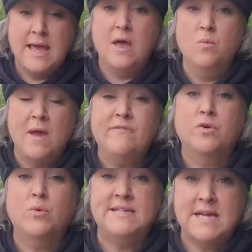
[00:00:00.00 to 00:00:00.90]
and wait
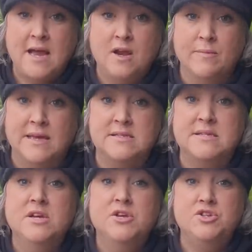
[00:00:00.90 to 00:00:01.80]
for retirement
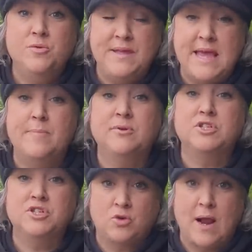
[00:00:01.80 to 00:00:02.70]
to be able
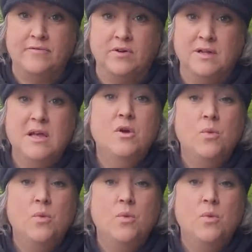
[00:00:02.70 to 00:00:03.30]
to travel.